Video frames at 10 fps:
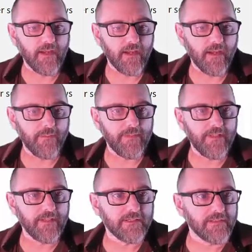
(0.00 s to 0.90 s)

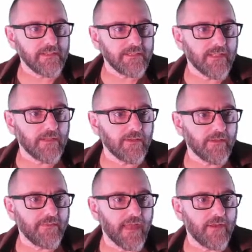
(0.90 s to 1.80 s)
So let's take a look
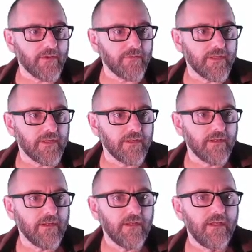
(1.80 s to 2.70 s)
at that over here.